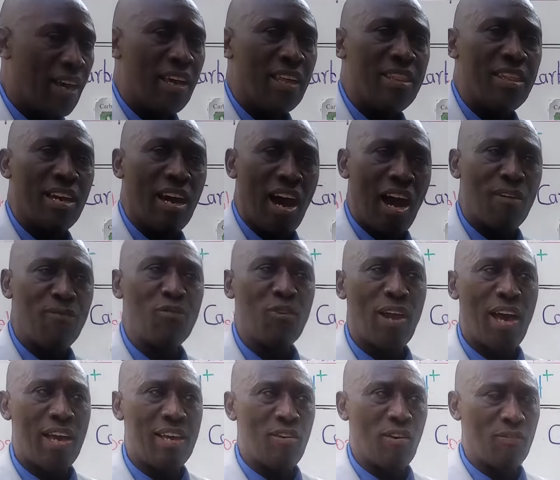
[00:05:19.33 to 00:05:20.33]
The
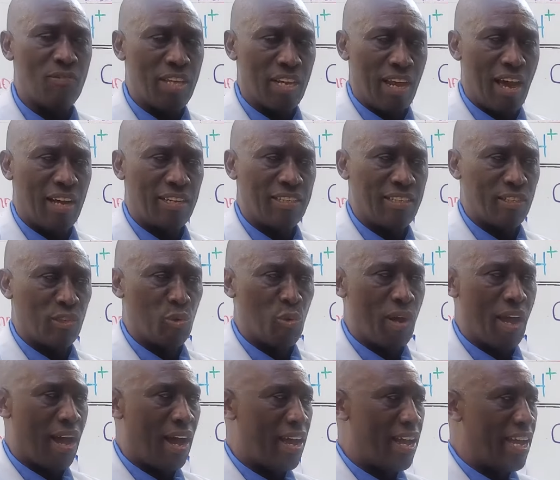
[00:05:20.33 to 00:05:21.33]
alveoli of the lungs is
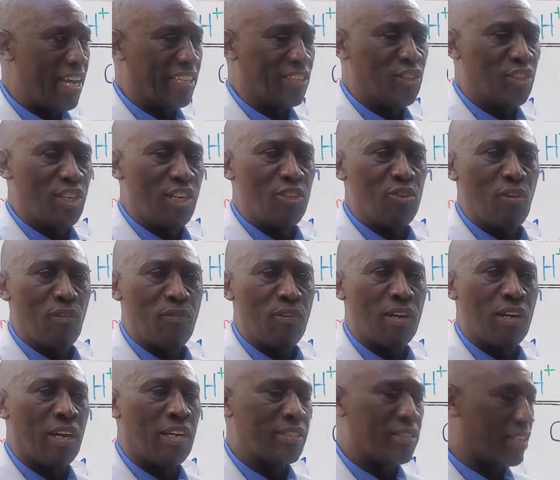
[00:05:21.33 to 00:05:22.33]
where exchange of
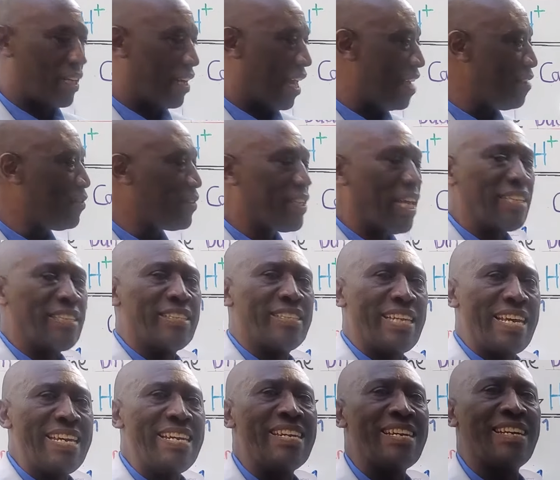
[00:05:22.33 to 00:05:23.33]

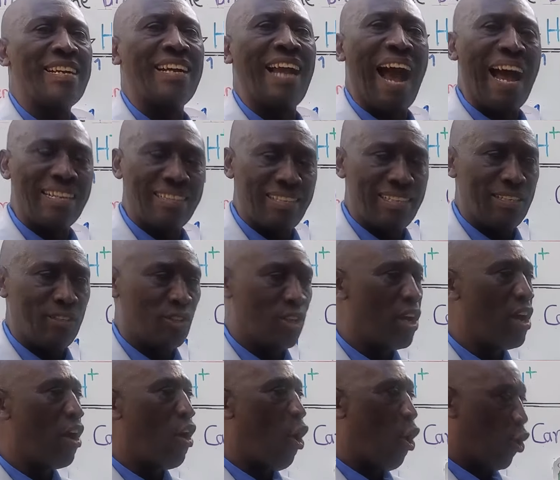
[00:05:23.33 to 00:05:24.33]
life-sustaining gases
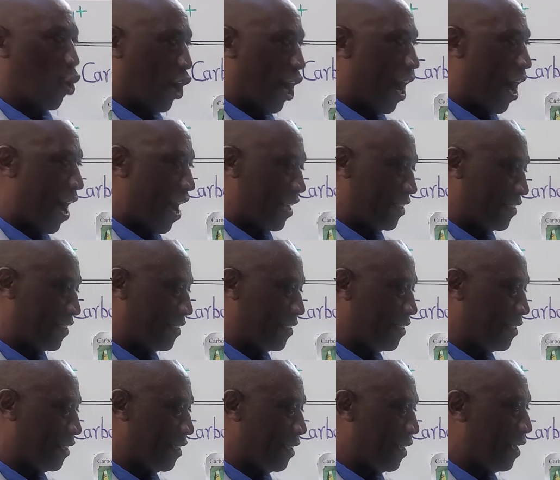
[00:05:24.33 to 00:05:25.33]
occurs.
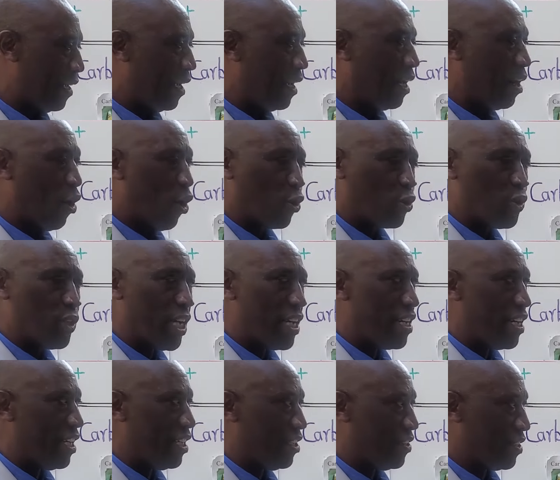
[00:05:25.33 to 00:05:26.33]
Oxygen
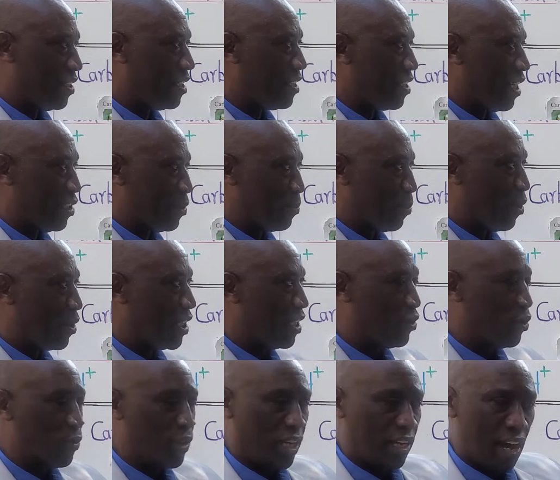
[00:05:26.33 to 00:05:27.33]
is transported to
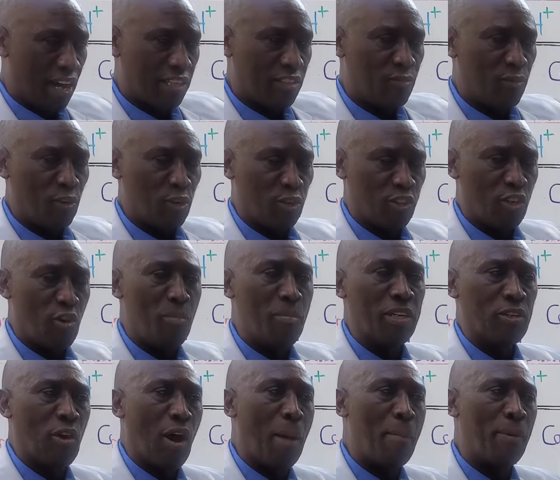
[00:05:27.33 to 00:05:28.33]
the lungs for cell
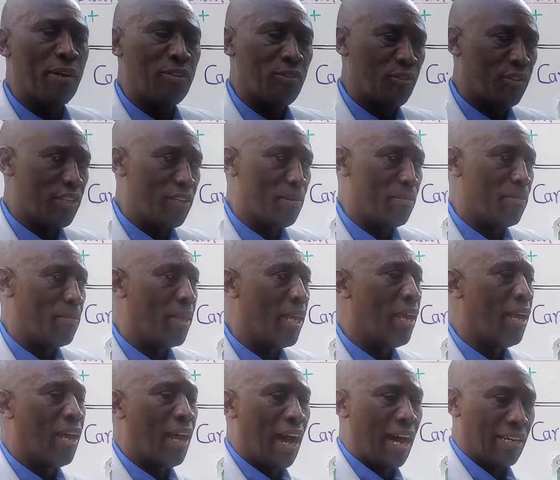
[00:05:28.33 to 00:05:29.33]
metabolism,
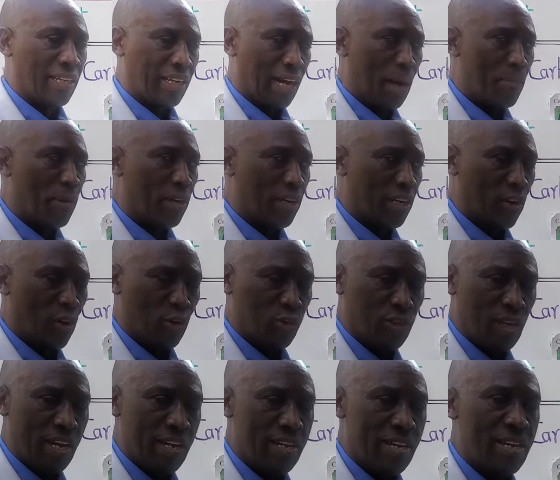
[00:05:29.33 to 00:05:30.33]
and carbon
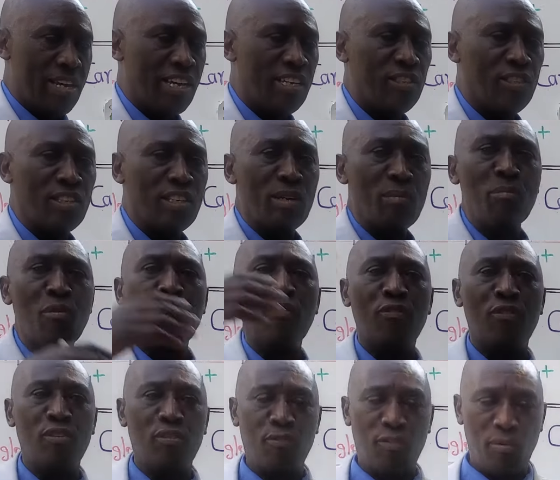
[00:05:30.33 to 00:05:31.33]
dioxide is removed
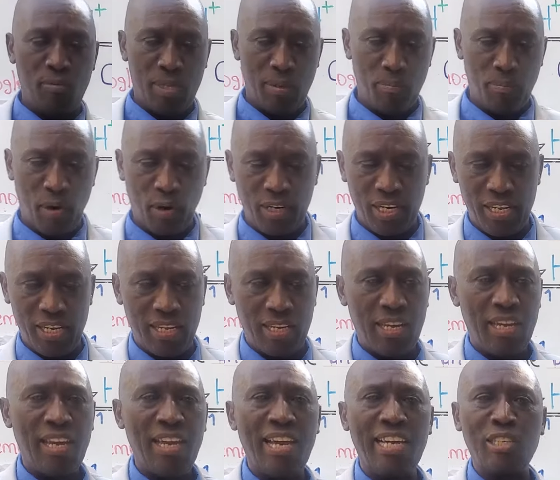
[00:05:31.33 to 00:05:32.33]
from the body
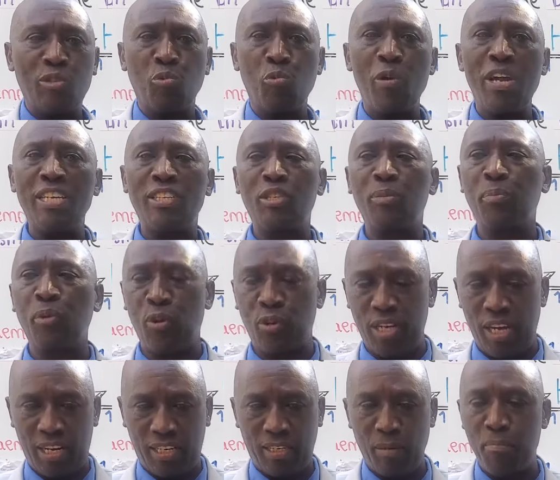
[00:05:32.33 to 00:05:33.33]
as waste
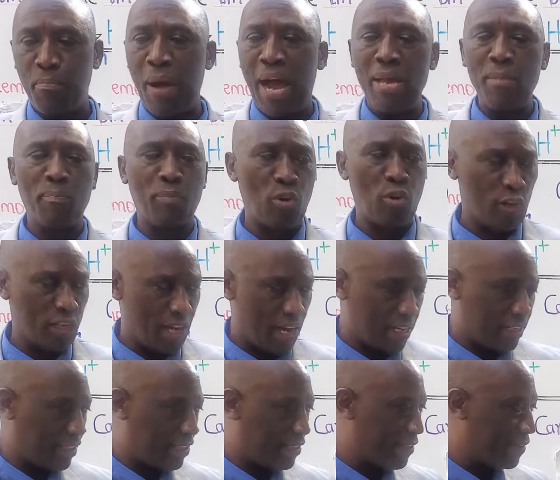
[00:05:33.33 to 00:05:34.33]
product, a
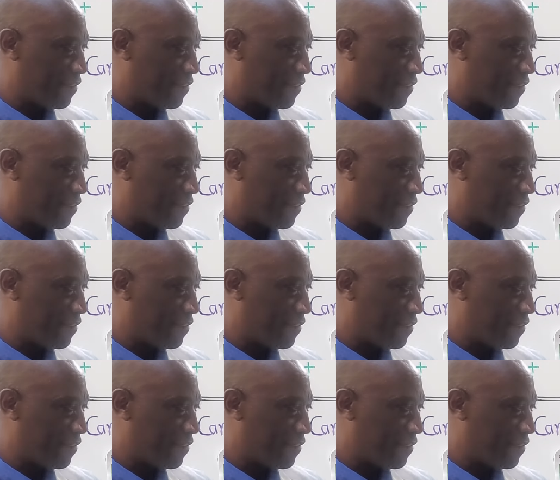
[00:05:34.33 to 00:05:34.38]
byproduct.